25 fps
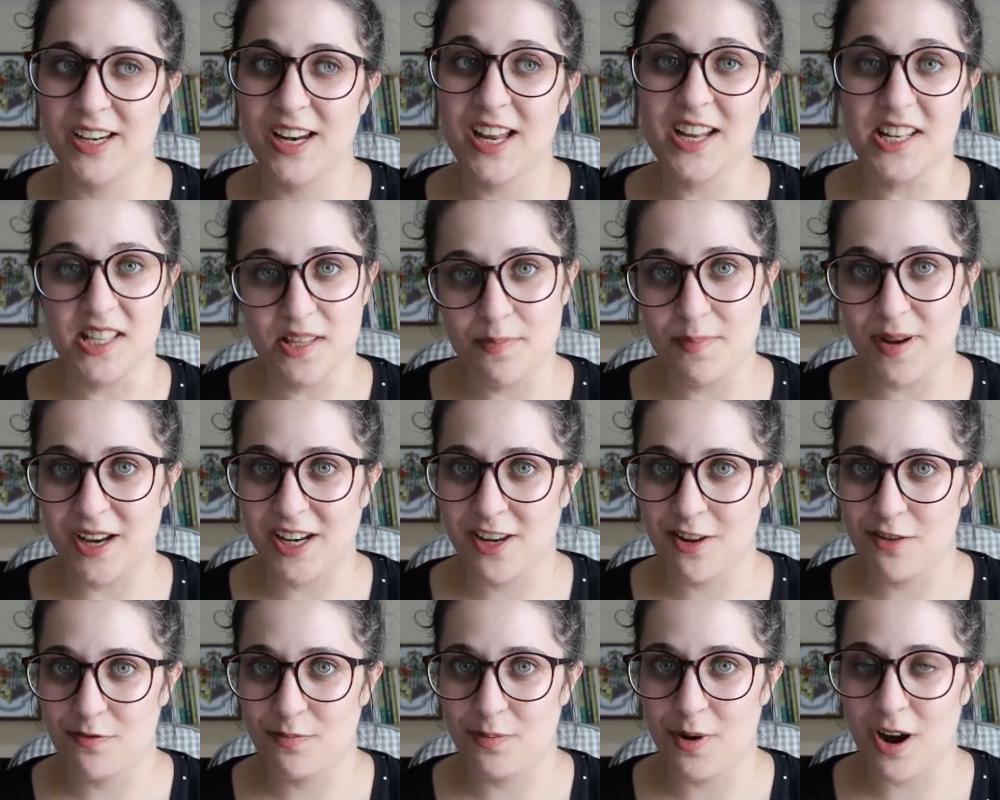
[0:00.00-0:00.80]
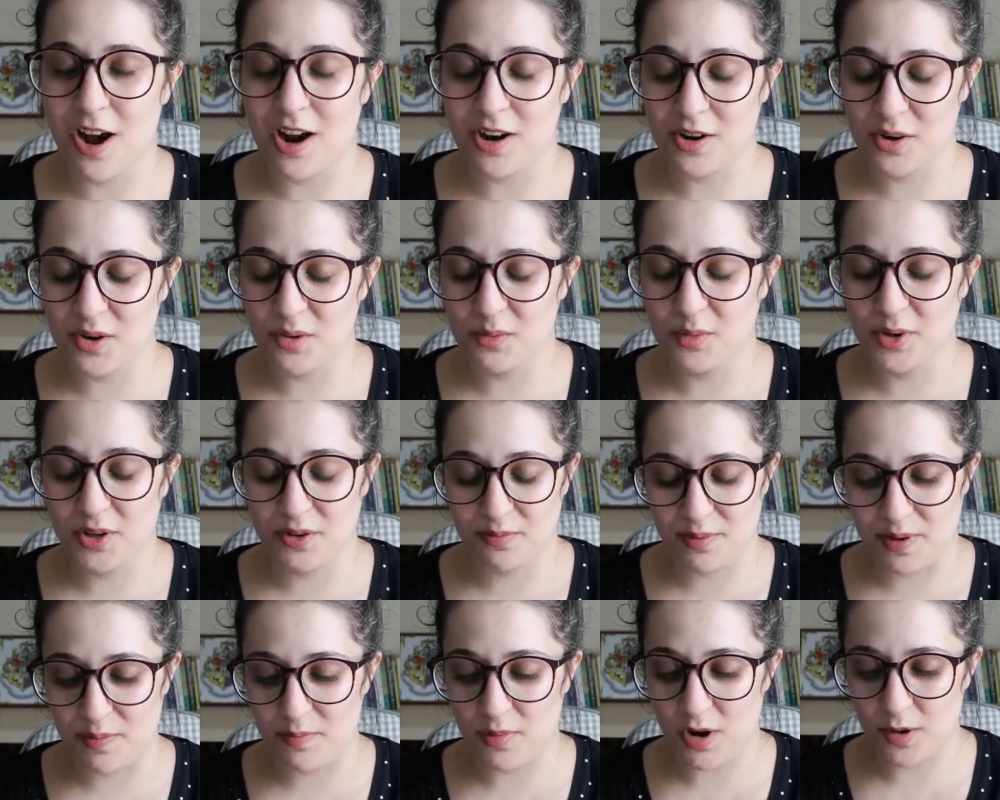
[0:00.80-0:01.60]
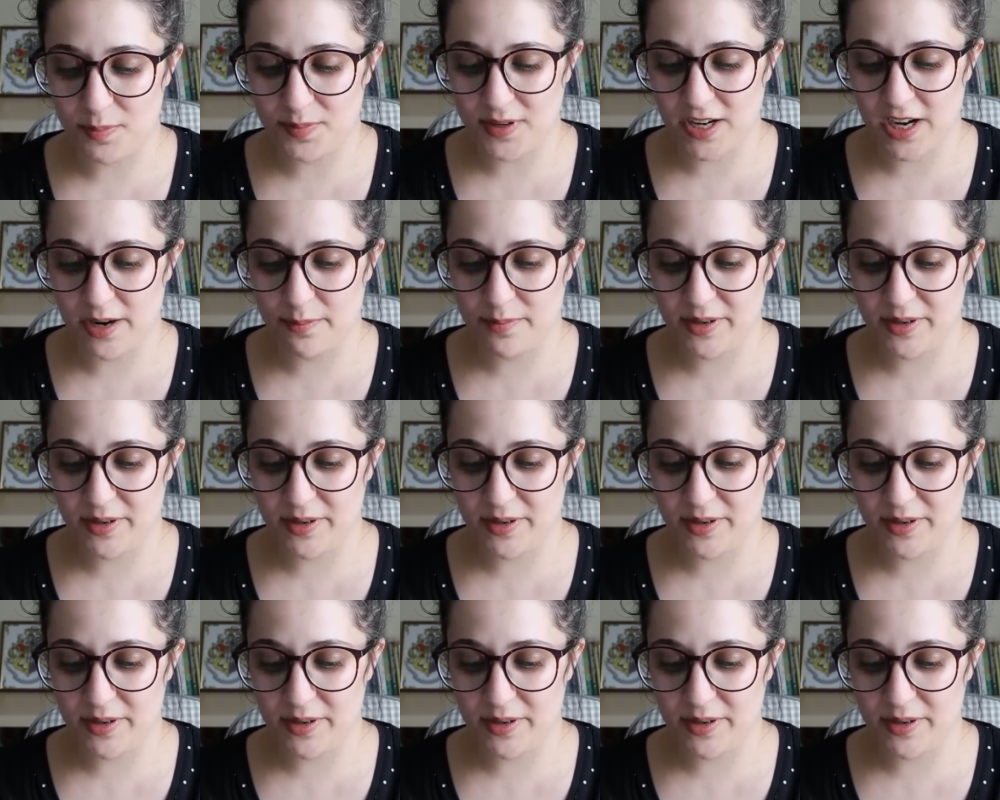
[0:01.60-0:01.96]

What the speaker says: like the Battle of Prague would have been popular,